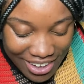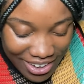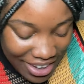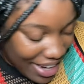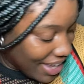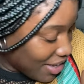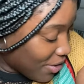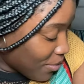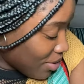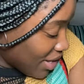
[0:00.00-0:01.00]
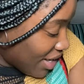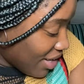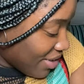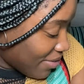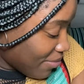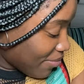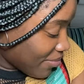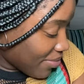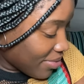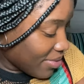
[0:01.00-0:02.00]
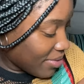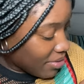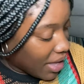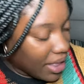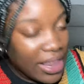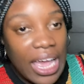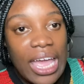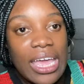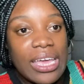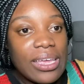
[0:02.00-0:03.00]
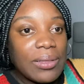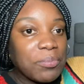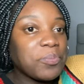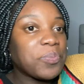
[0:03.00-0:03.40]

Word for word: All right, cool it. I like.